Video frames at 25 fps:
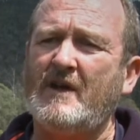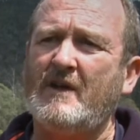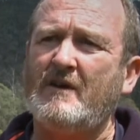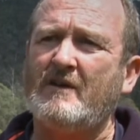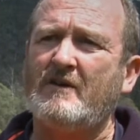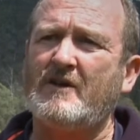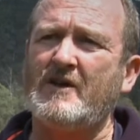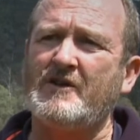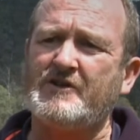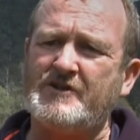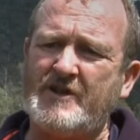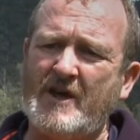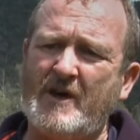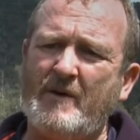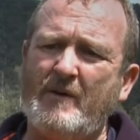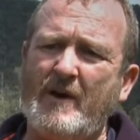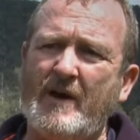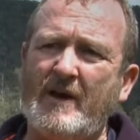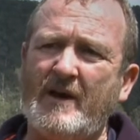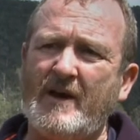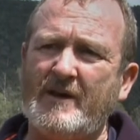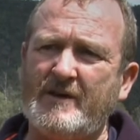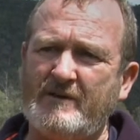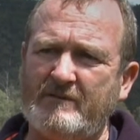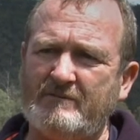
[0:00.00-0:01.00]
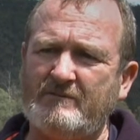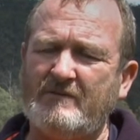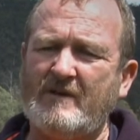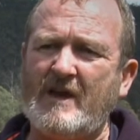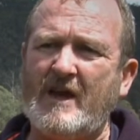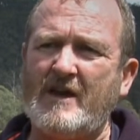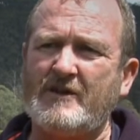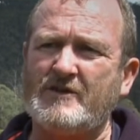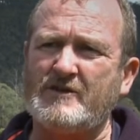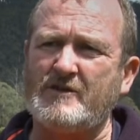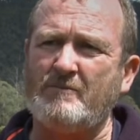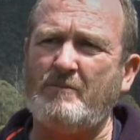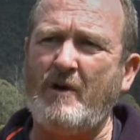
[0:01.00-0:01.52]
considering that
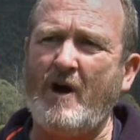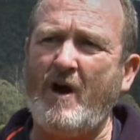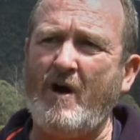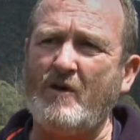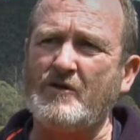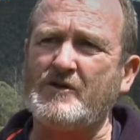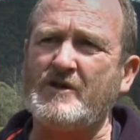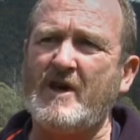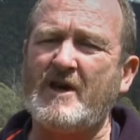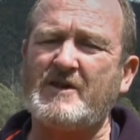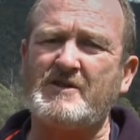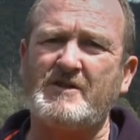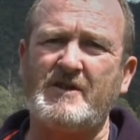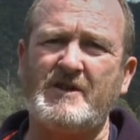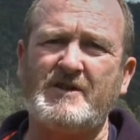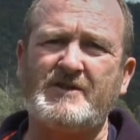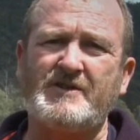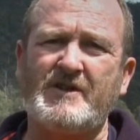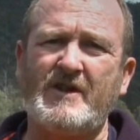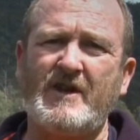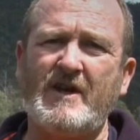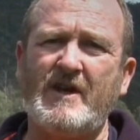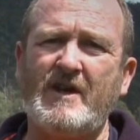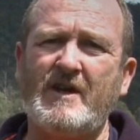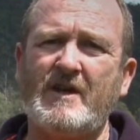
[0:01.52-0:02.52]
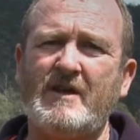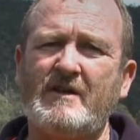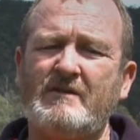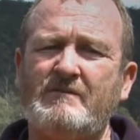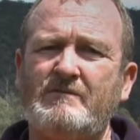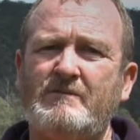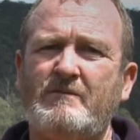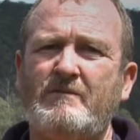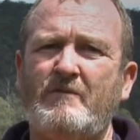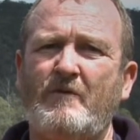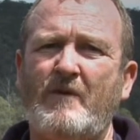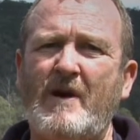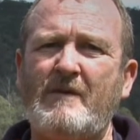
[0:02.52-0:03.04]
as the poles you actually see are
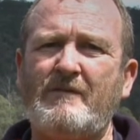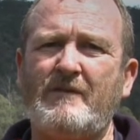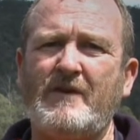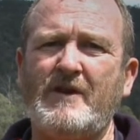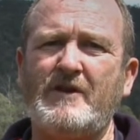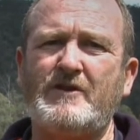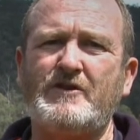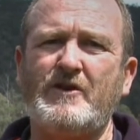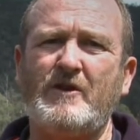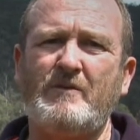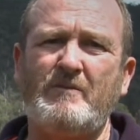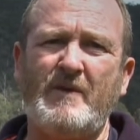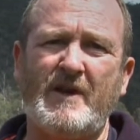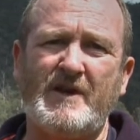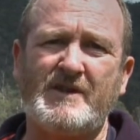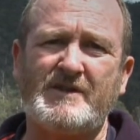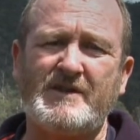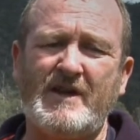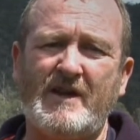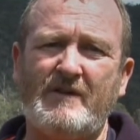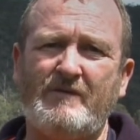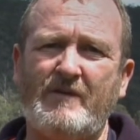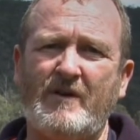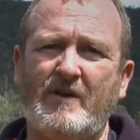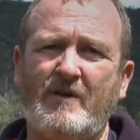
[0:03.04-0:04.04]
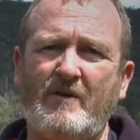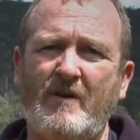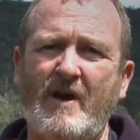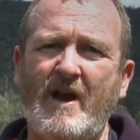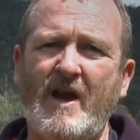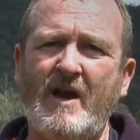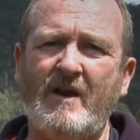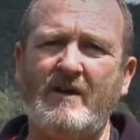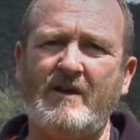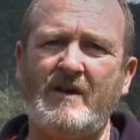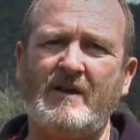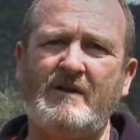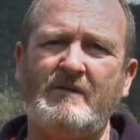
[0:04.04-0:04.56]
roughly 2 metres out of the
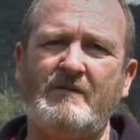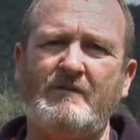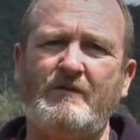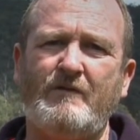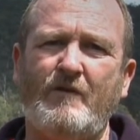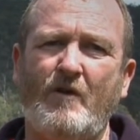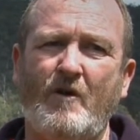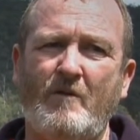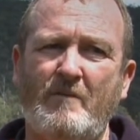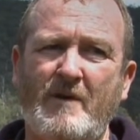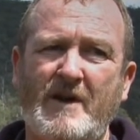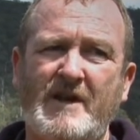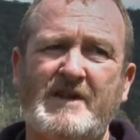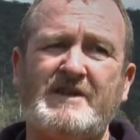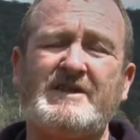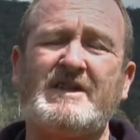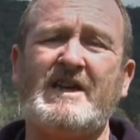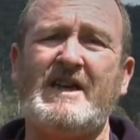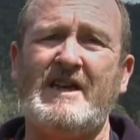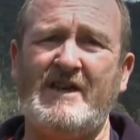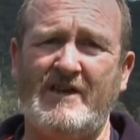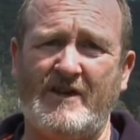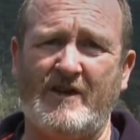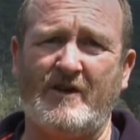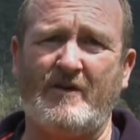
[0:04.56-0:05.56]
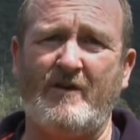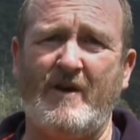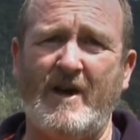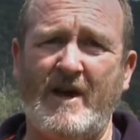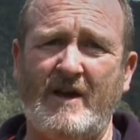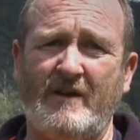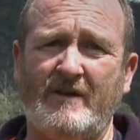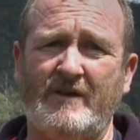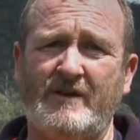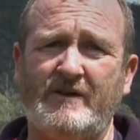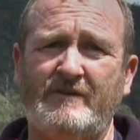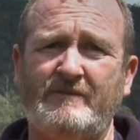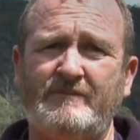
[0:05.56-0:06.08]
ground and 4 metres in the
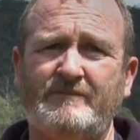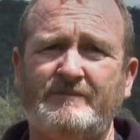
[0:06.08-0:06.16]
ground.